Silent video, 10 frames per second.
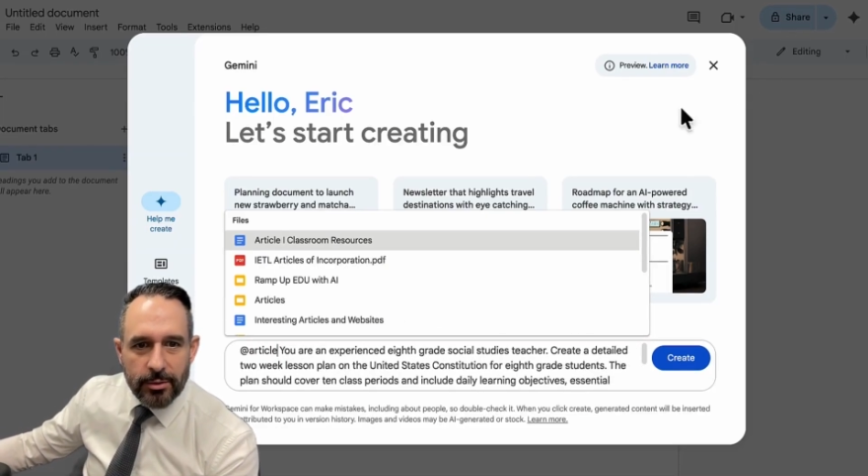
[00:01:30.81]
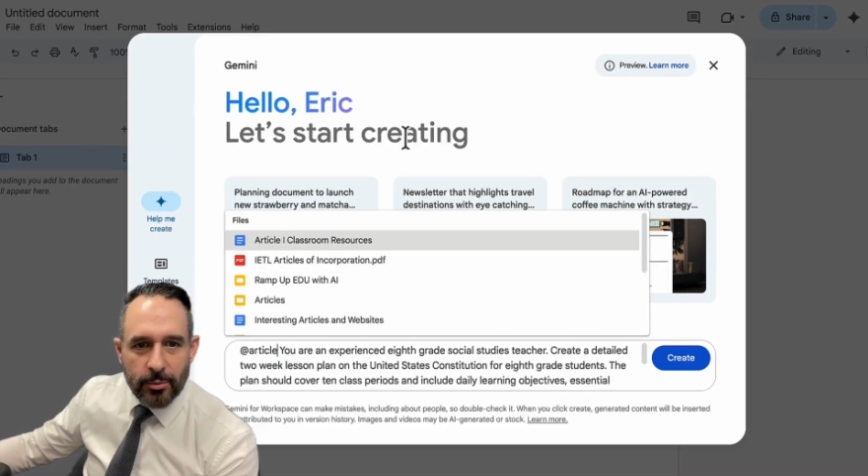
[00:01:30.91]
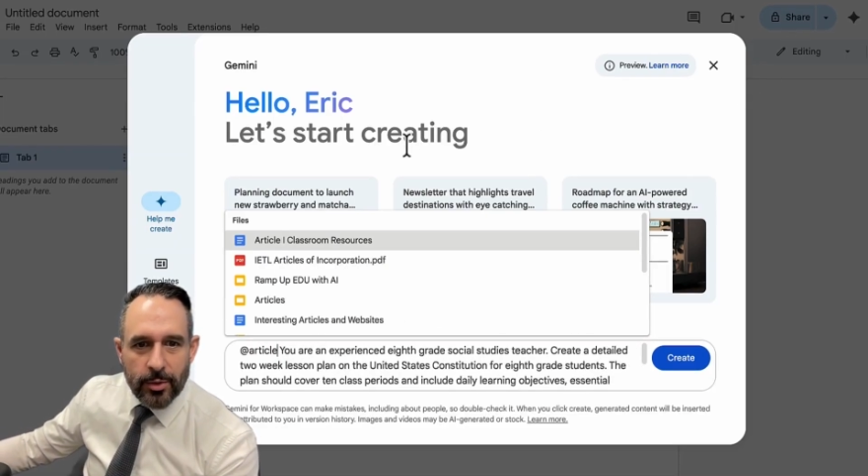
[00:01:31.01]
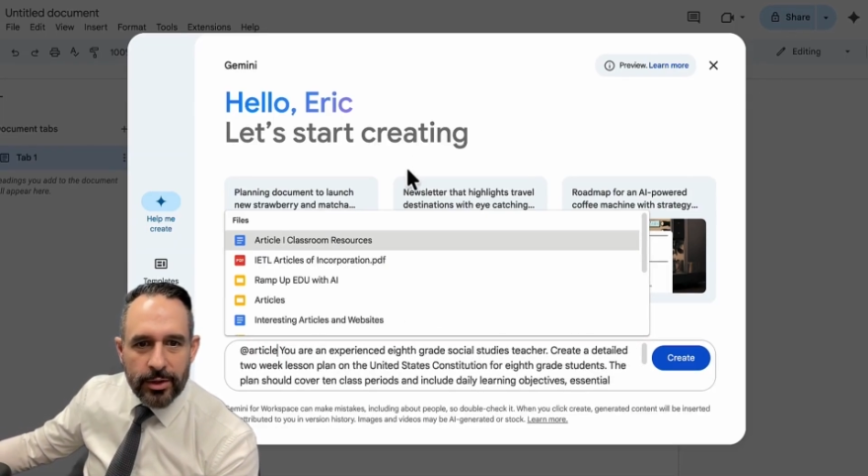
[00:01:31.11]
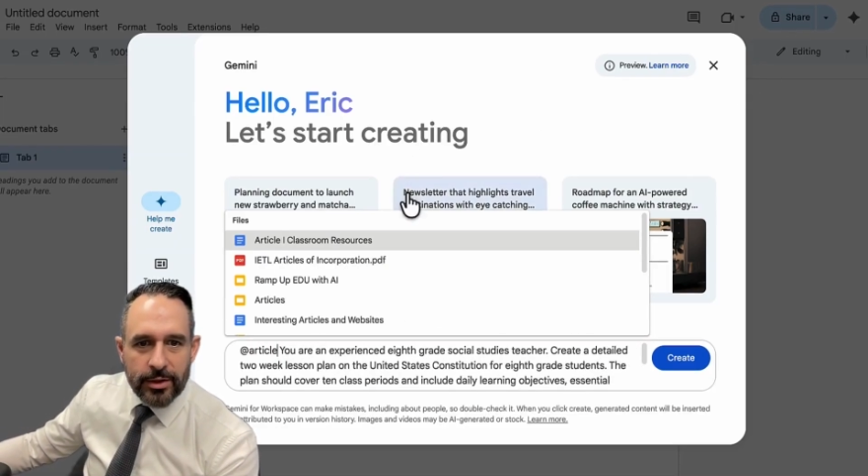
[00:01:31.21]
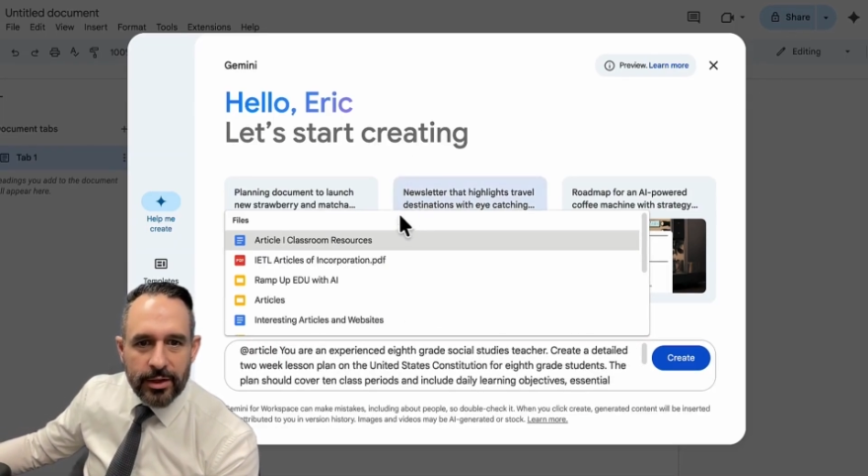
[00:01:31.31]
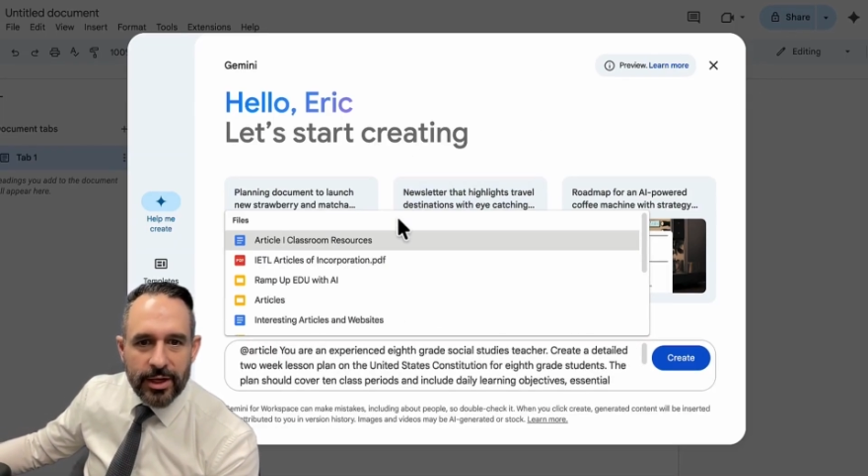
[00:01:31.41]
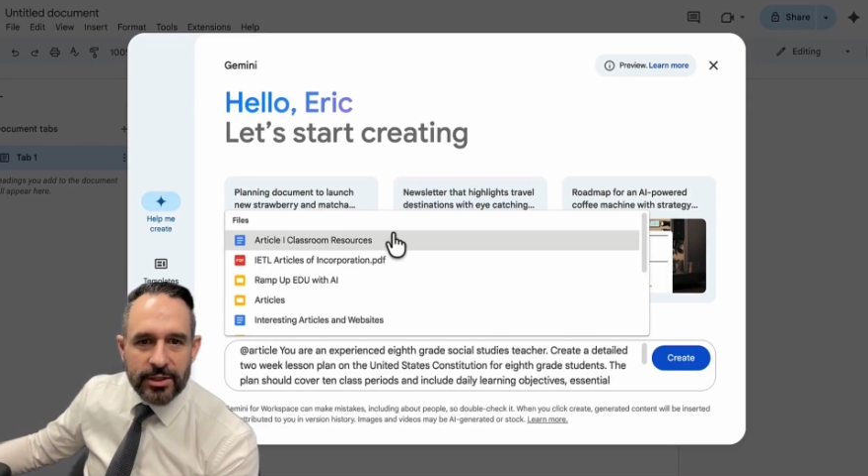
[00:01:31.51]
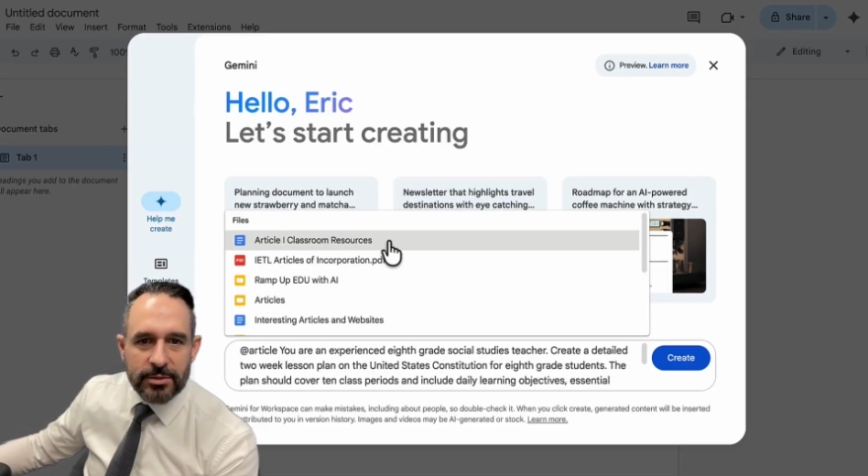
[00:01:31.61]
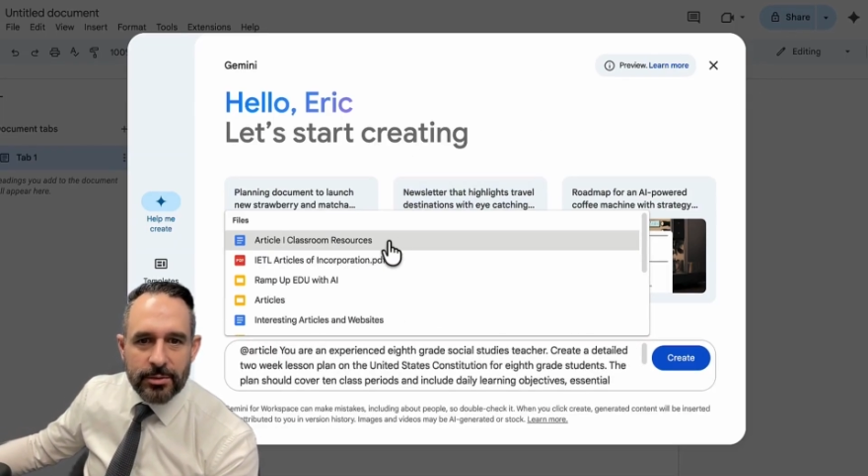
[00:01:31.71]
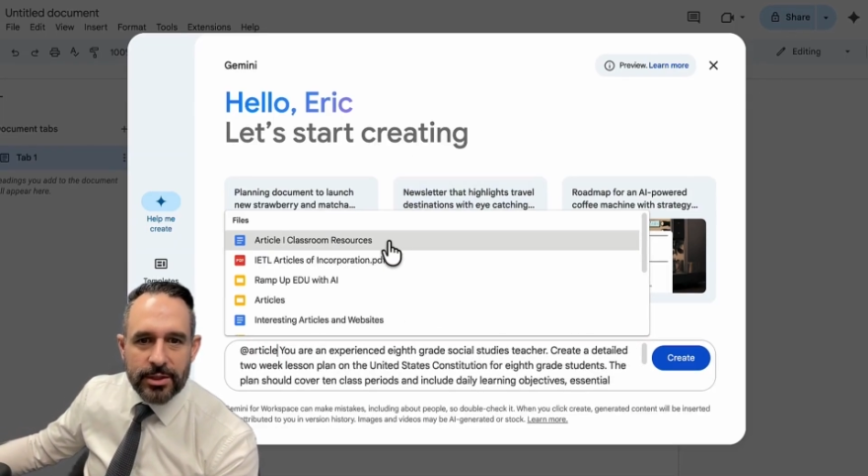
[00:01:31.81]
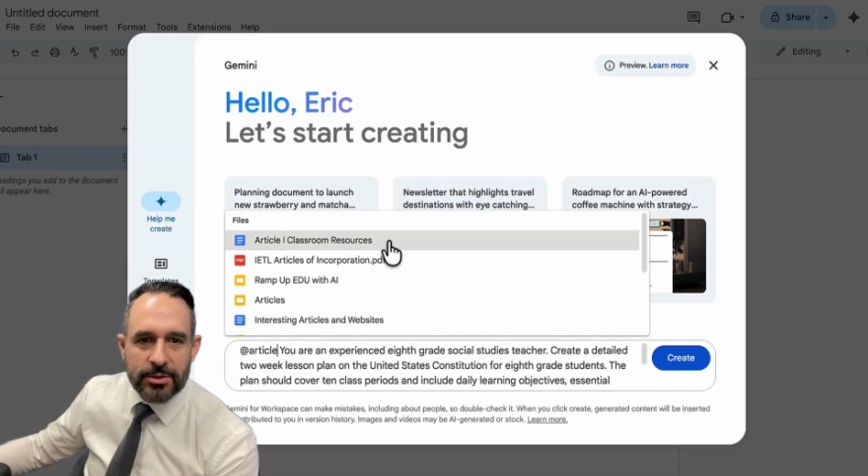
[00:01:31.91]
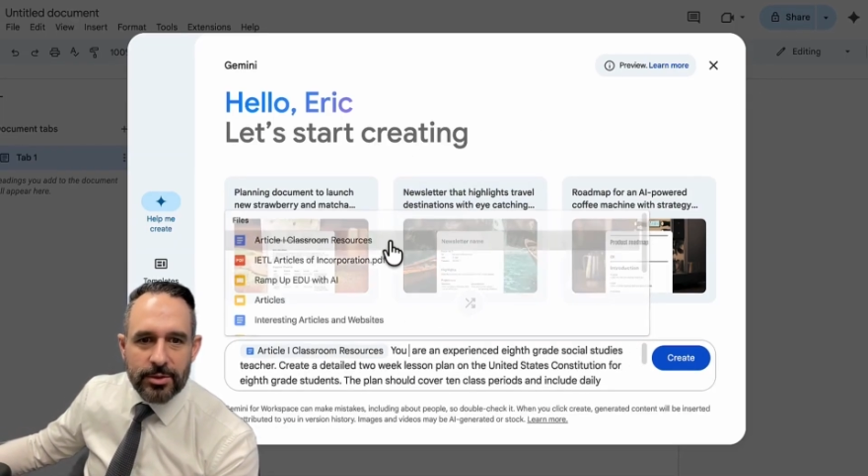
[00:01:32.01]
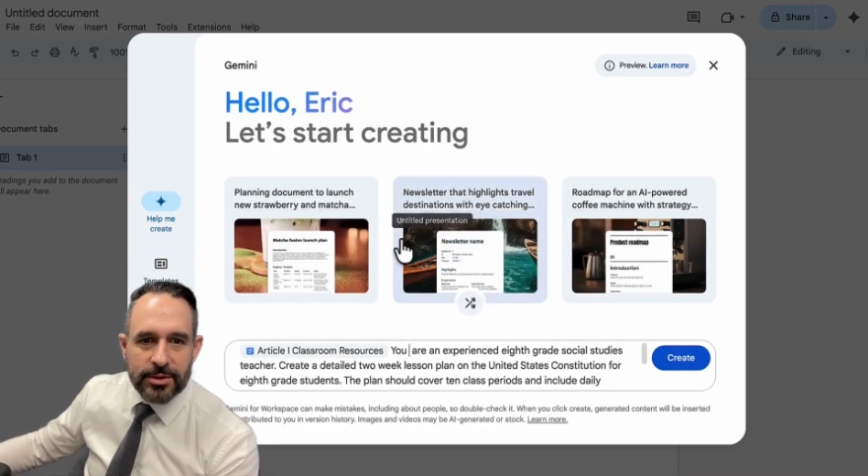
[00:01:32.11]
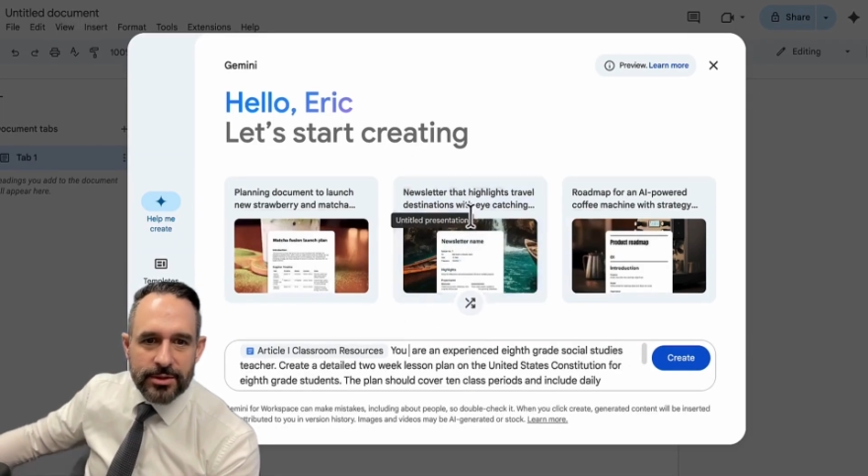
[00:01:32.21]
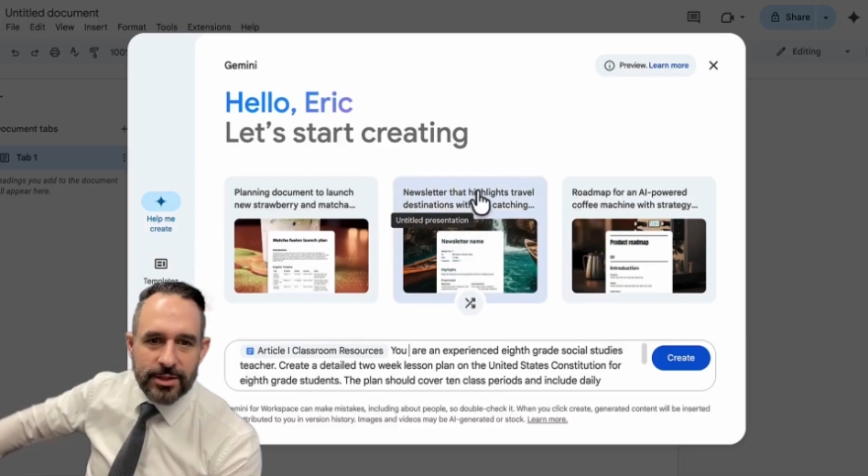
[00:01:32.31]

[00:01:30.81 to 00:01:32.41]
1 Classroom Resources.